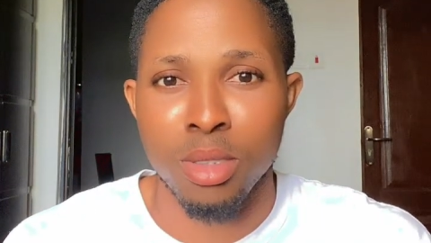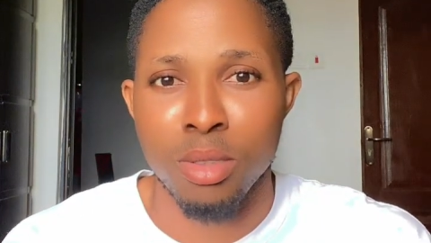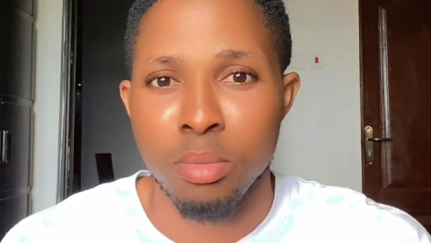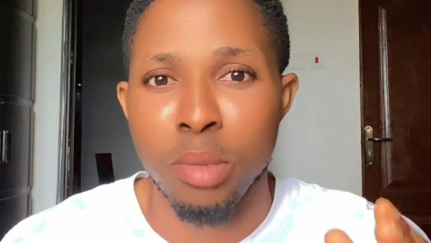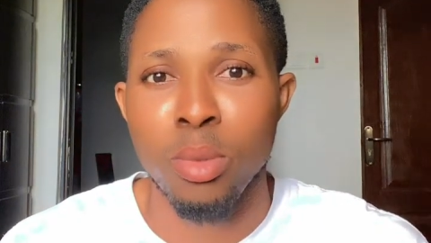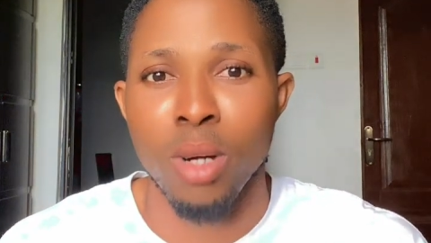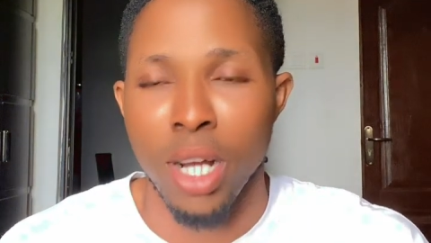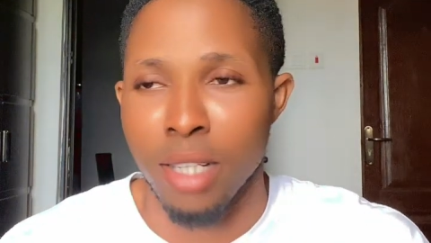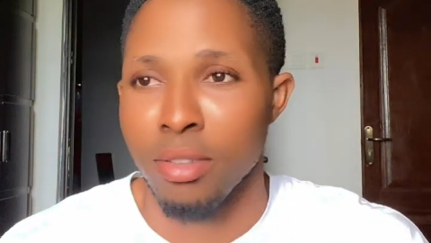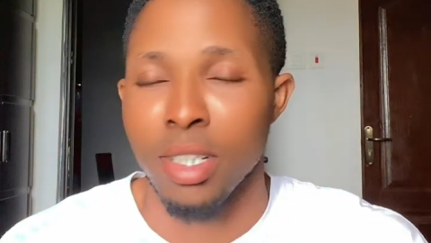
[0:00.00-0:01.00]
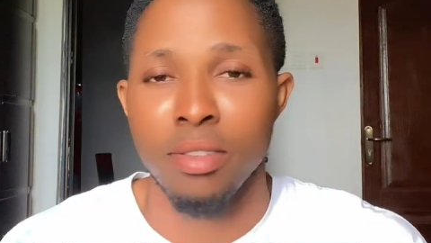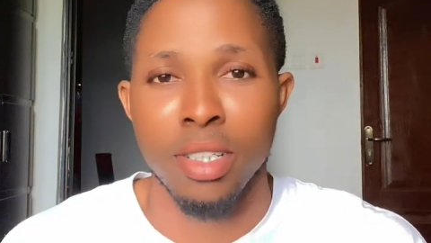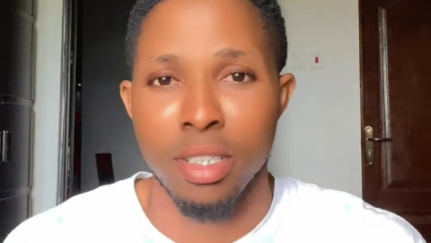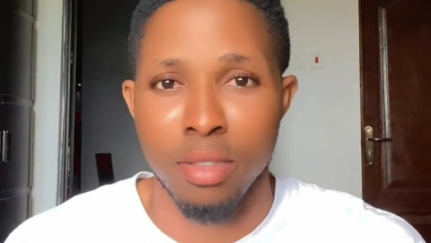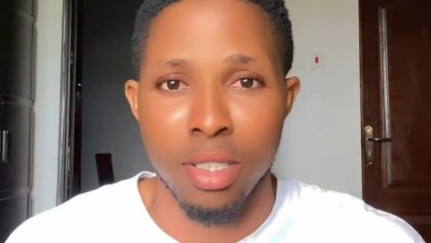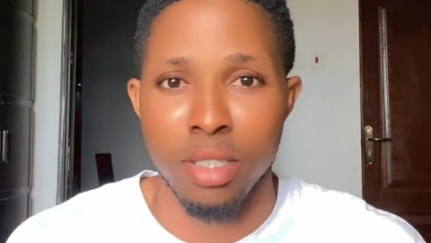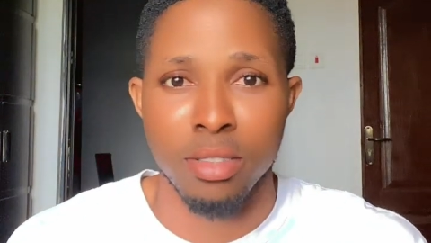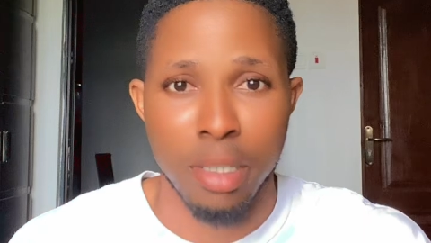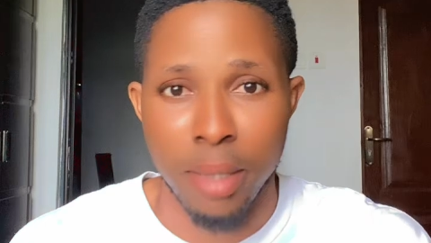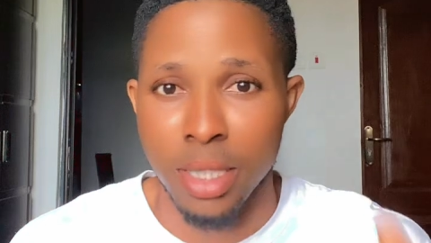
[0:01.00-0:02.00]
people are very, very, very
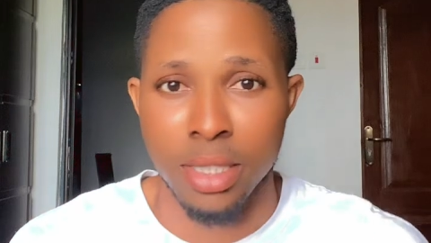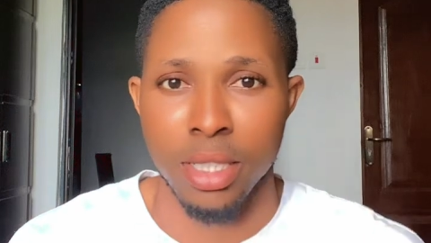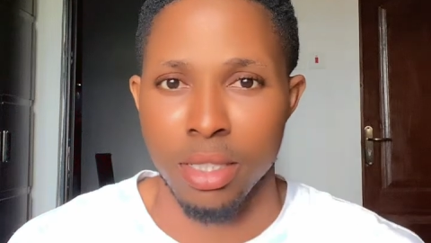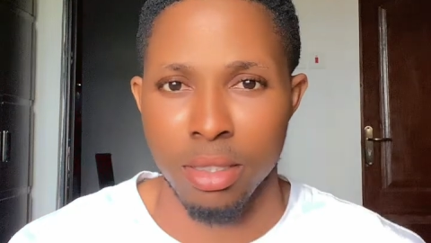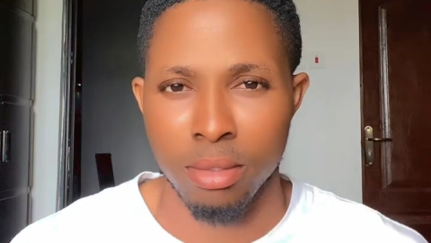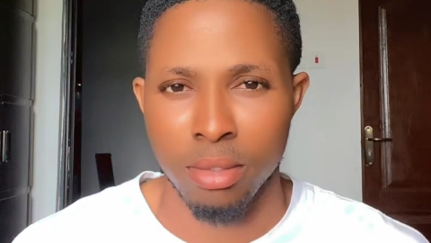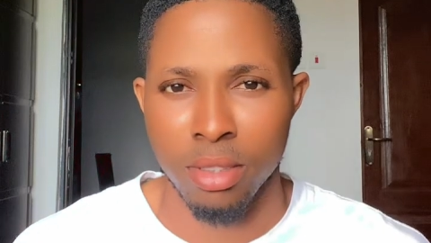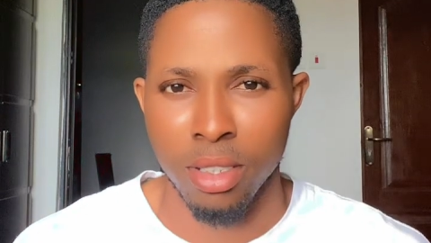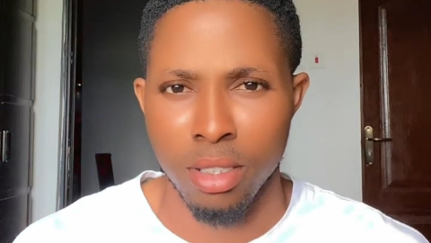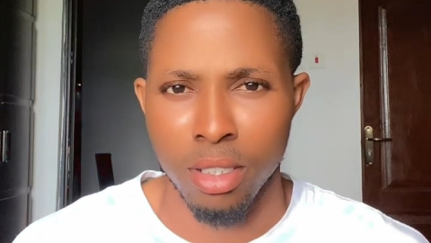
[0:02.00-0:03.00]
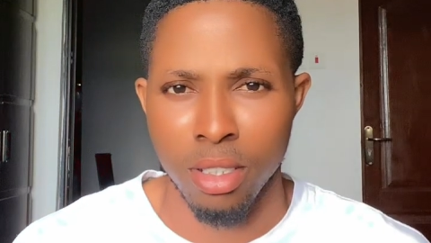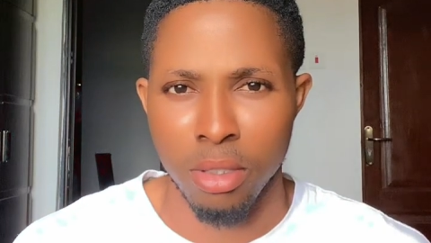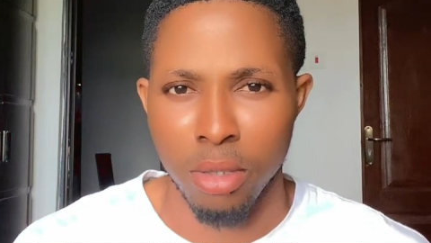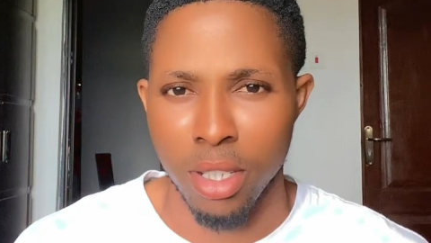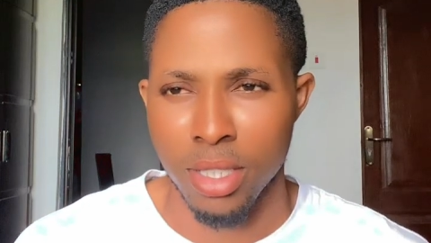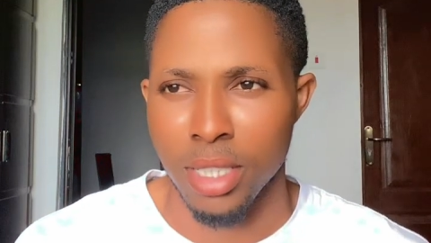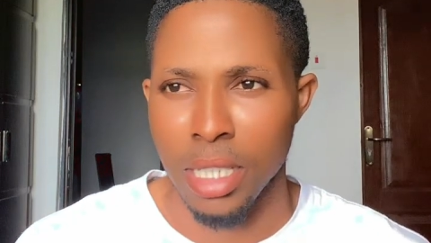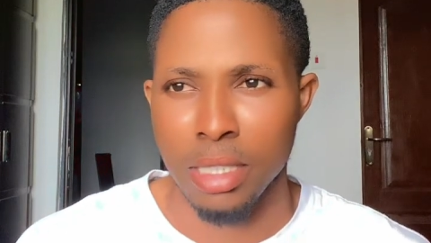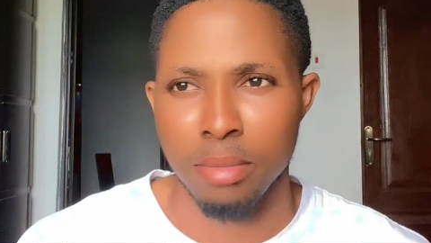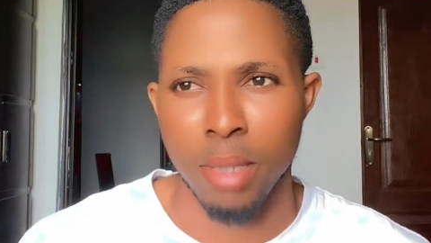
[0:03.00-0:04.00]
tribalistic. You
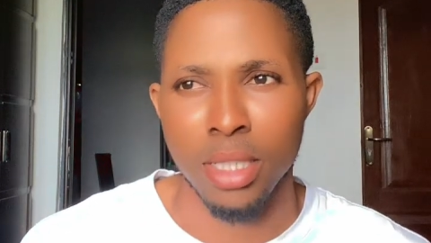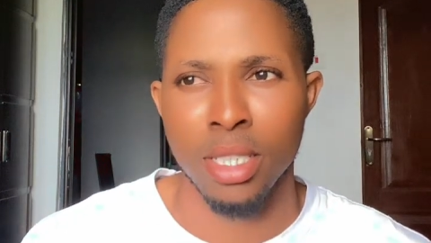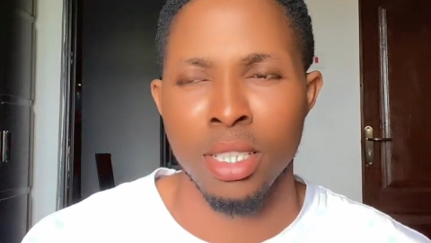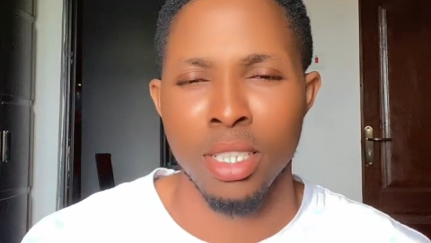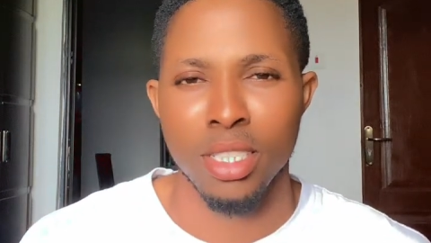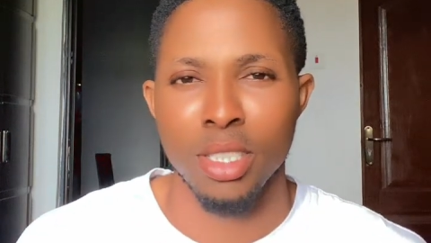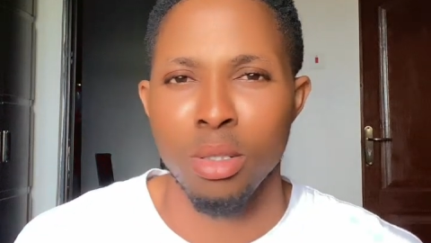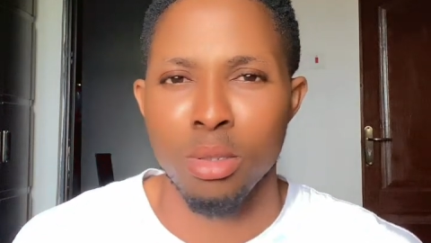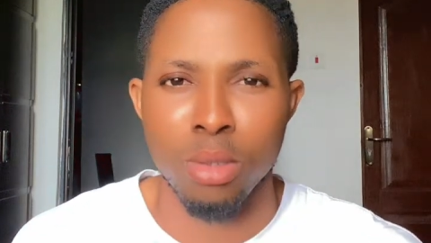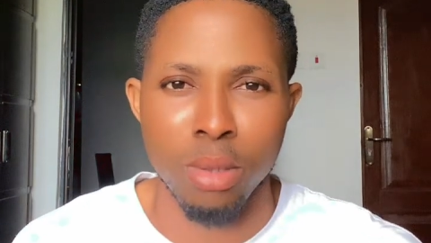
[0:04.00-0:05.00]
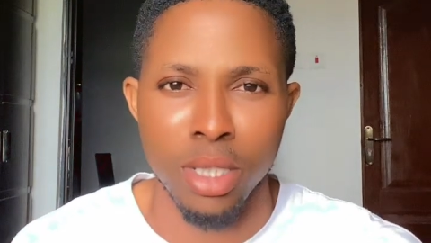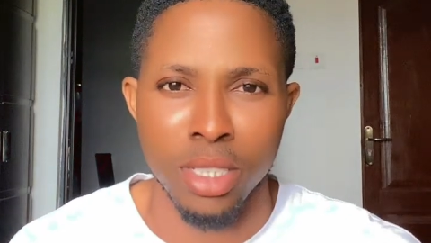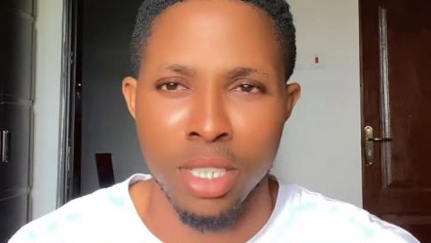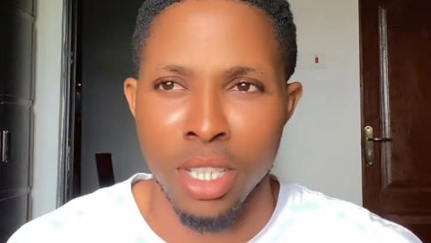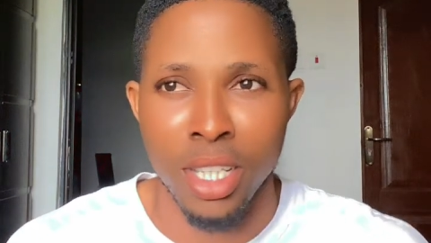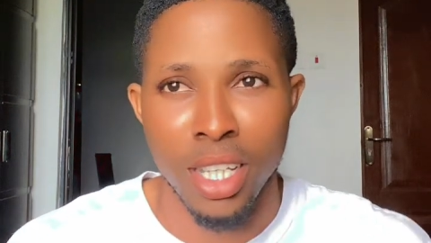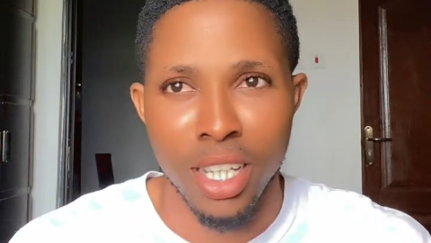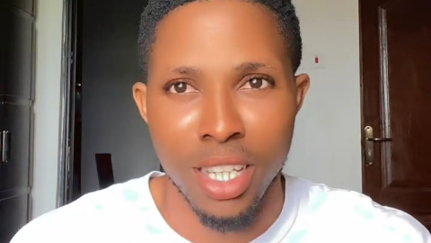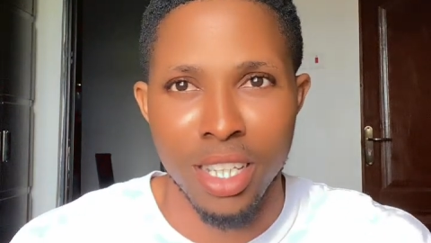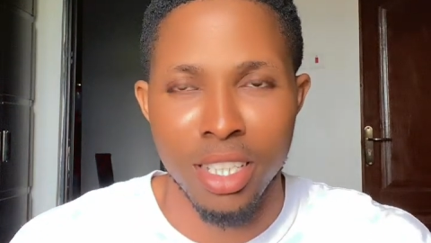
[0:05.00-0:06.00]
understand? But they don't do it
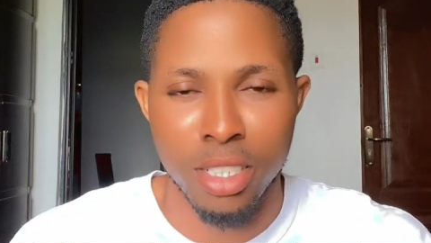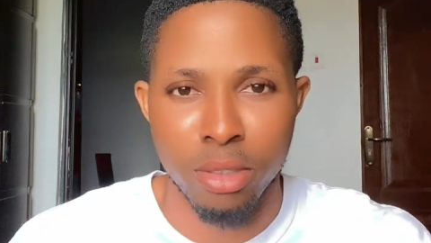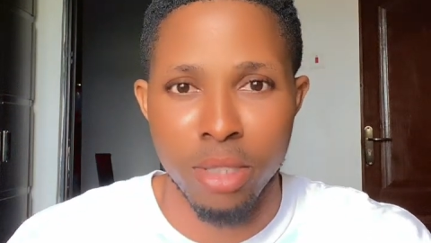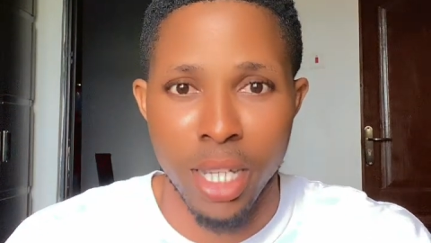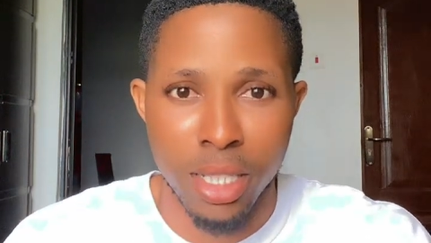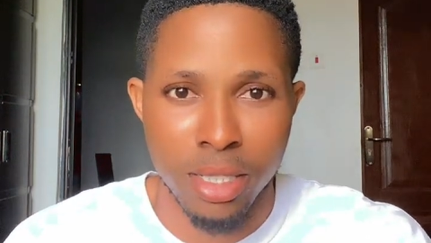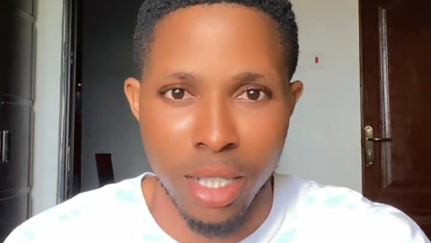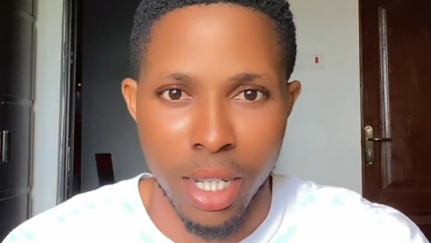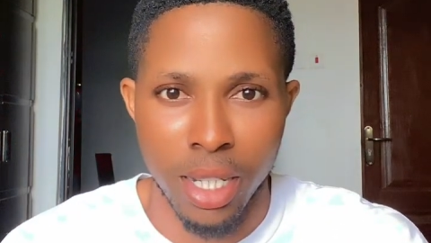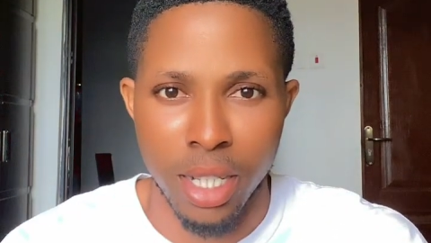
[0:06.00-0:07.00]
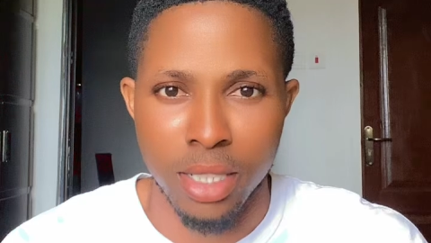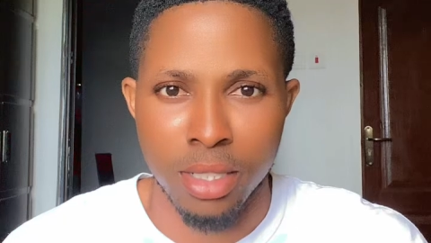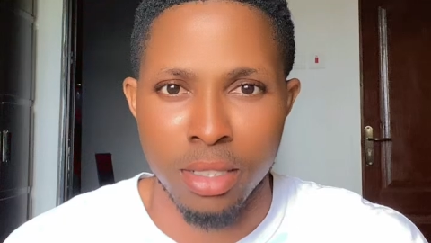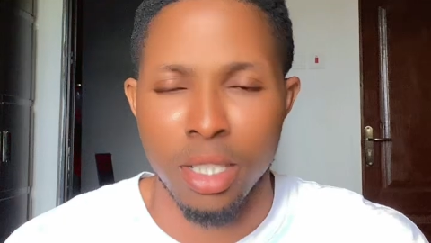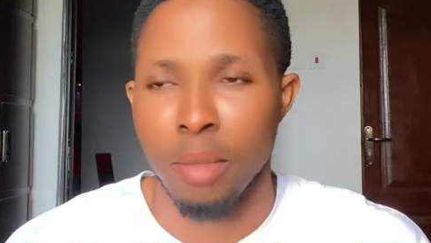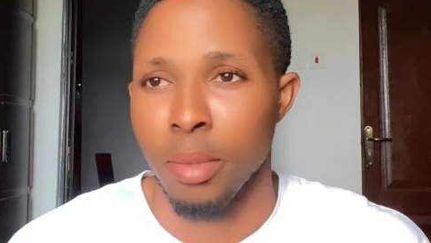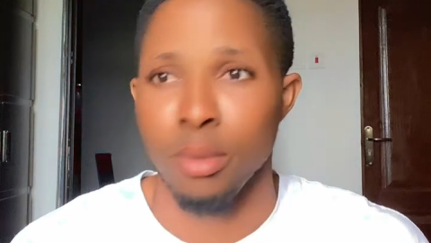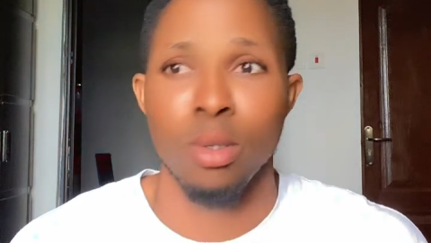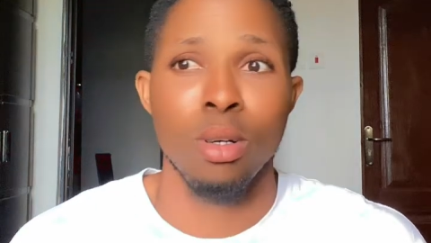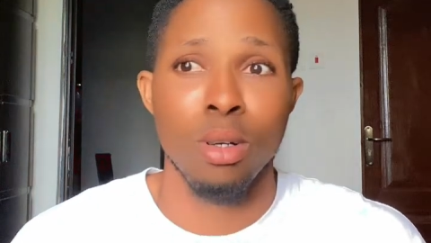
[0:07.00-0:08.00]
in reality like that. But
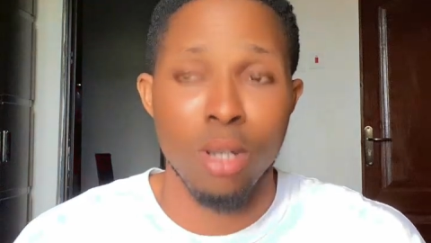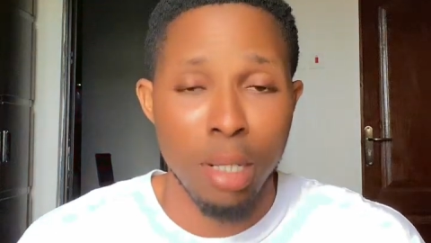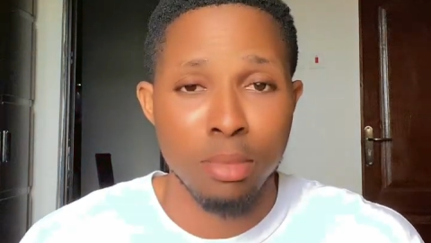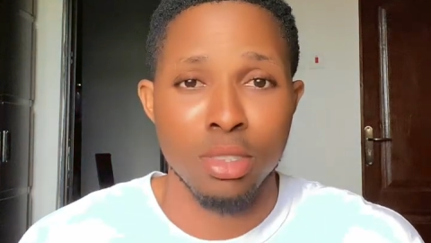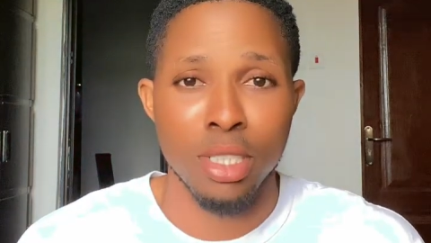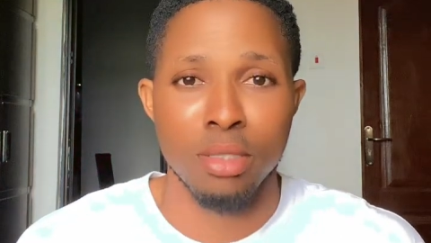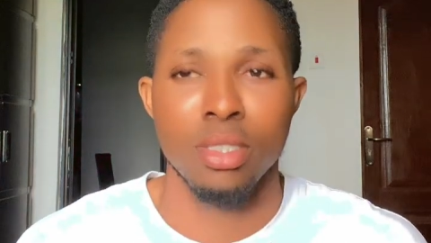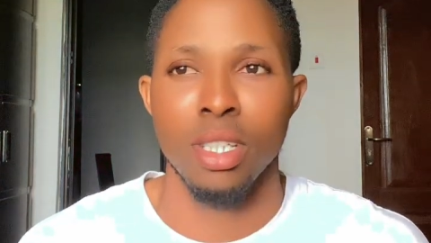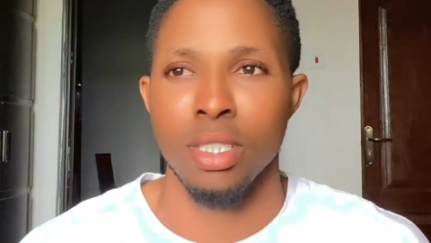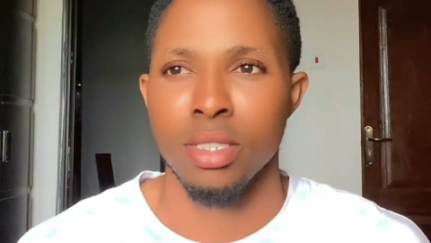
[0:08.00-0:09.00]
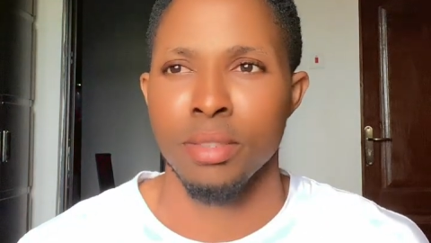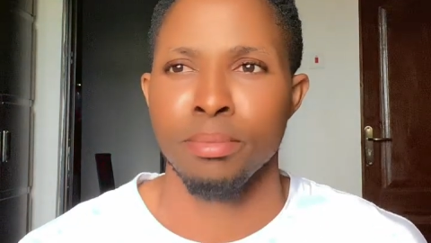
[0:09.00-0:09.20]
all I'm trying to say is